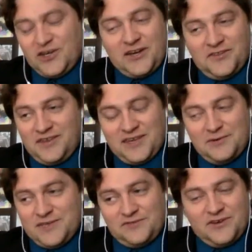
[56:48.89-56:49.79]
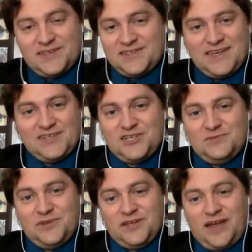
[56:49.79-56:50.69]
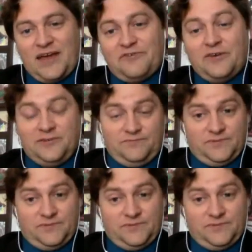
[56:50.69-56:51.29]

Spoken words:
I don't think that was ever his intention, but I found it